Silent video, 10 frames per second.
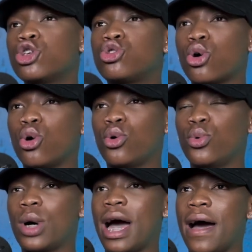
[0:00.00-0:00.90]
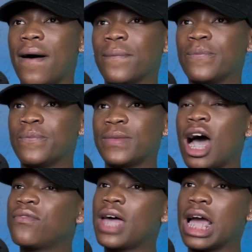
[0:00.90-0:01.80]
So
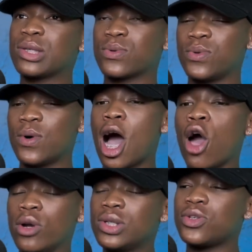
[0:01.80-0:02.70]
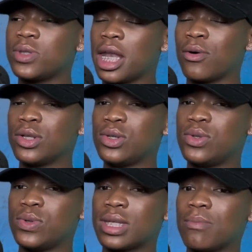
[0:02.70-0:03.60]
after high school, I always knew that I wanted to
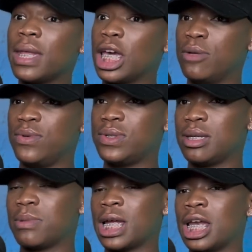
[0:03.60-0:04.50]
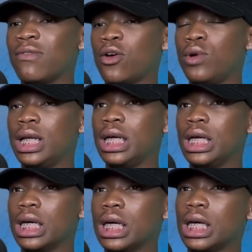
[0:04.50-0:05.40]
do something in music, but I never really
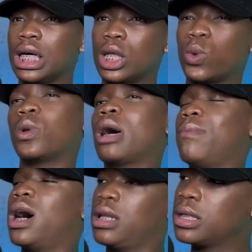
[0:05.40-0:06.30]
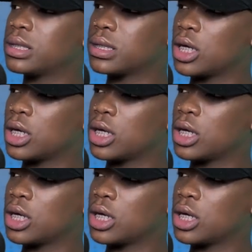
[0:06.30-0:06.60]
thought about it.